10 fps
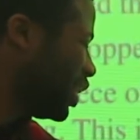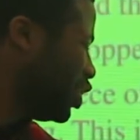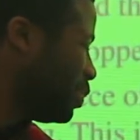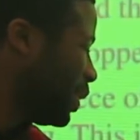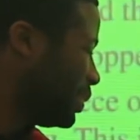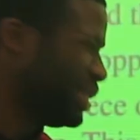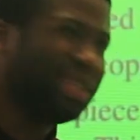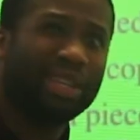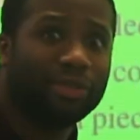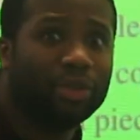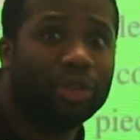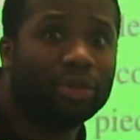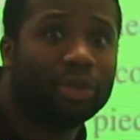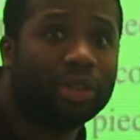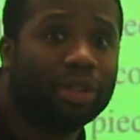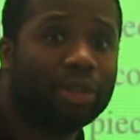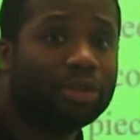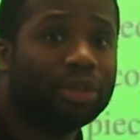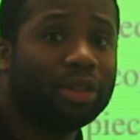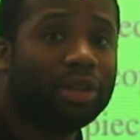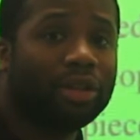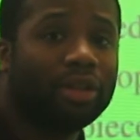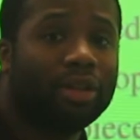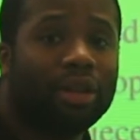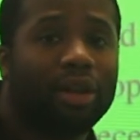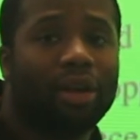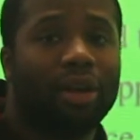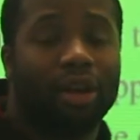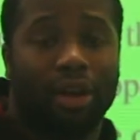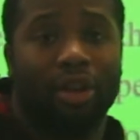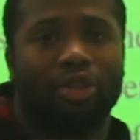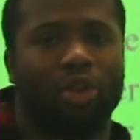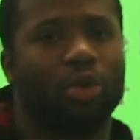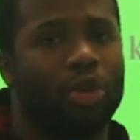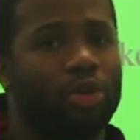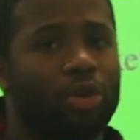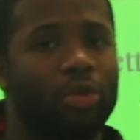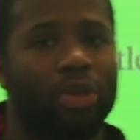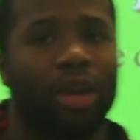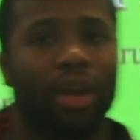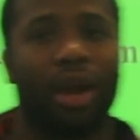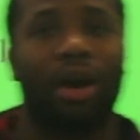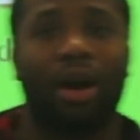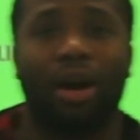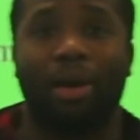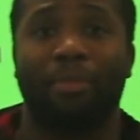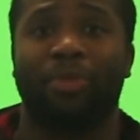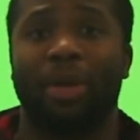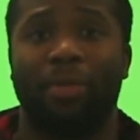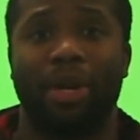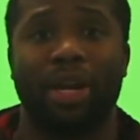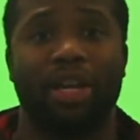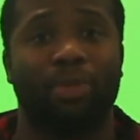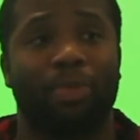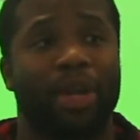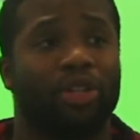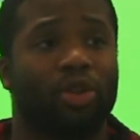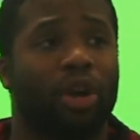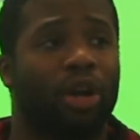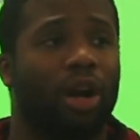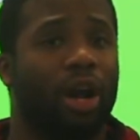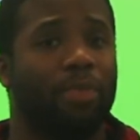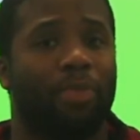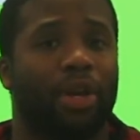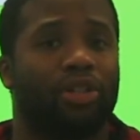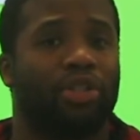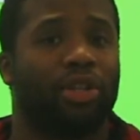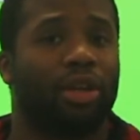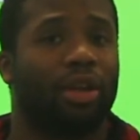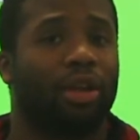You can probably see it if you look really closely. So do you think our timpani is pitched or unpitched?